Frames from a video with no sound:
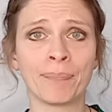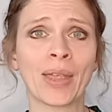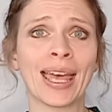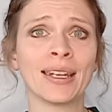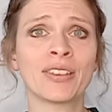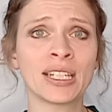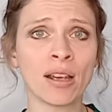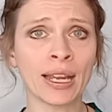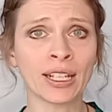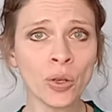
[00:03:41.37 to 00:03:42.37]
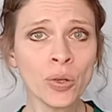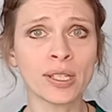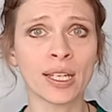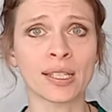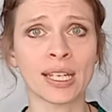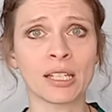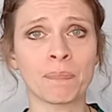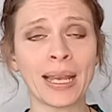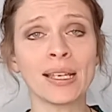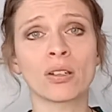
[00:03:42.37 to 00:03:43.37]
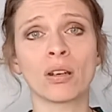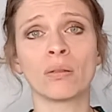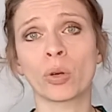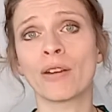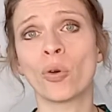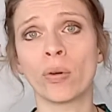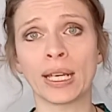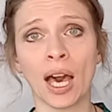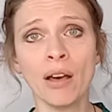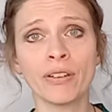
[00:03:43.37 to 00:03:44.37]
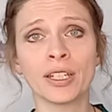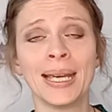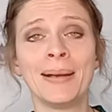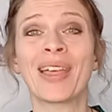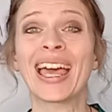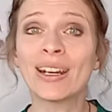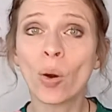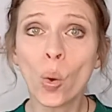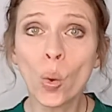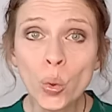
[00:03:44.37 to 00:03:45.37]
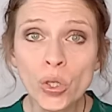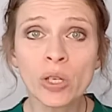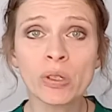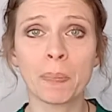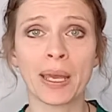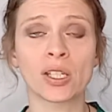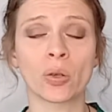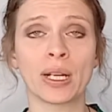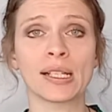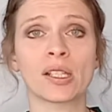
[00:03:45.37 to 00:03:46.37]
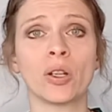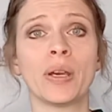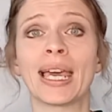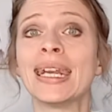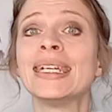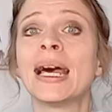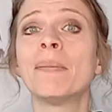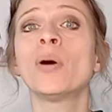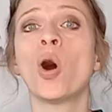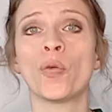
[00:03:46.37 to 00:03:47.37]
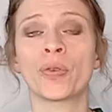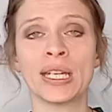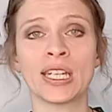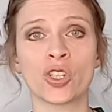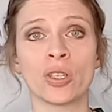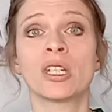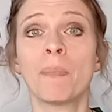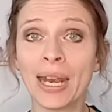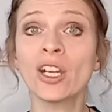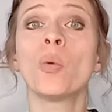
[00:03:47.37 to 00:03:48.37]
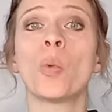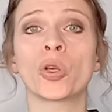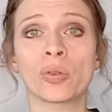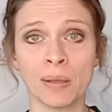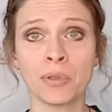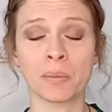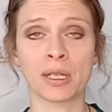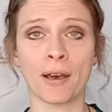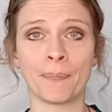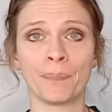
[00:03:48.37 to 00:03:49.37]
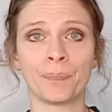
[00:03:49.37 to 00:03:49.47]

And the diagnosis is based on what I've already covered, and it also is based on excluding a number of conditions depending on what your symptoms are.